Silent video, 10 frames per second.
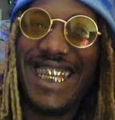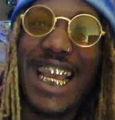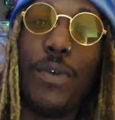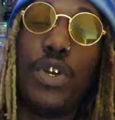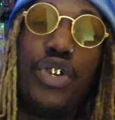
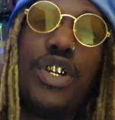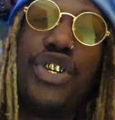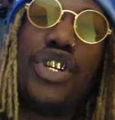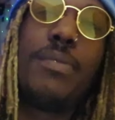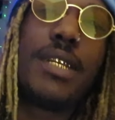I want you to
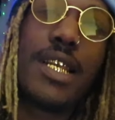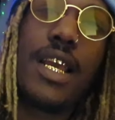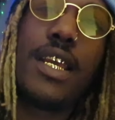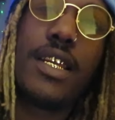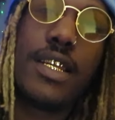Jug
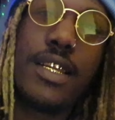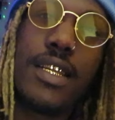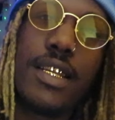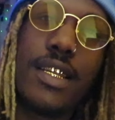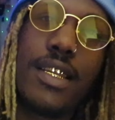Messiah.
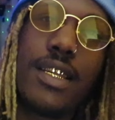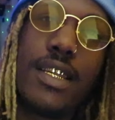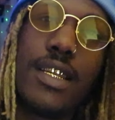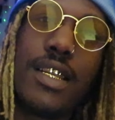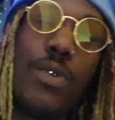
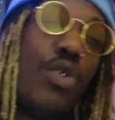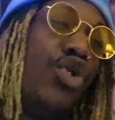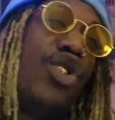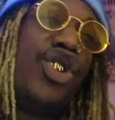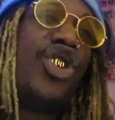I
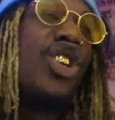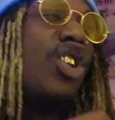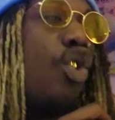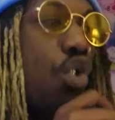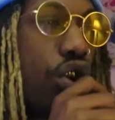want you to Jug
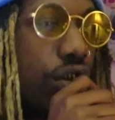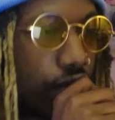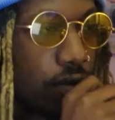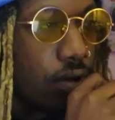Lord.